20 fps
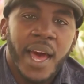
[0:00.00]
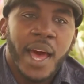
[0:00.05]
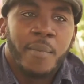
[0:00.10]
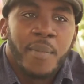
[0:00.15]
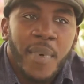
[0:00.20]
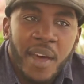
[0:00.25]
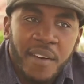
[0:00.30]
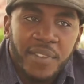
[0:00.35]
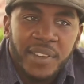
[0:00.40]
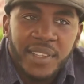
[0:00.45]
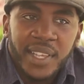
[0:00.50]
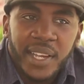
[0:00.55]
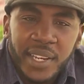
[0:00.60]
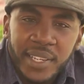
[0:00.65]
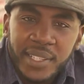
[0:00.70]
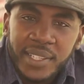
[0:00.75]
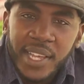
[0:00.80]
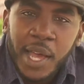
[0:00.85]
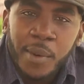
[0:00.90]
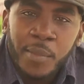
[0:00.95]
And me have to take
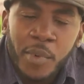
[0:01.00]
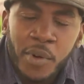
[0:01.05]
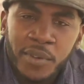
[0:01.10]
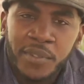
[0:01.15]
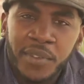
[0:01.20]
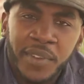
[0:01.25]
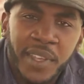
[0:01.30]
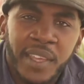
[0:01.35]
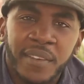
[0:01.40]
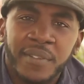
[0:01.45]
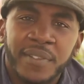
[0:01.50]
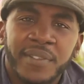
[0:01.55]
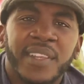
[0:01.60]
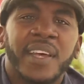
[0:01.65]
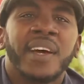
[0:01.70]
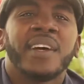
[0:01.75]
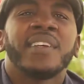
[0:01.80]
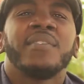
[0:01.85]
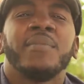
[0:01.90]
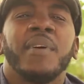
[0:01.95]
the time out to give
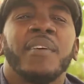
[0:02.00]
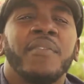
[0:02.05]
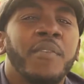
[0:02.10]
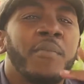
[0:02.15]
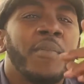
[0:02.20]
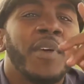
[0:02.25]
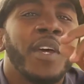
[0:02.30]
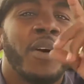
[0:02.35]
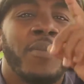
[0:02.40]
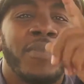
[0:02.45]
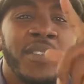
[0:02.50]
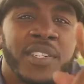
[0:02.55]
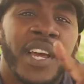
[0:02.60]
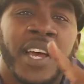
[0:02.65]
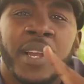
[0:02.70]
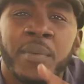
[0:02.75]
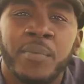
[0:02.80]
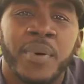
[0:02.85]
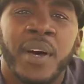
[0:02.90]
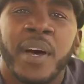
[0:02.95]
thanks. Me have to big up
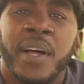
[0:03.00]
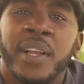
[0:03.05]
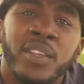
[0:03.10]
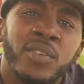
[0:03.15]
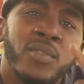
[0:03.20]
Sean Paul.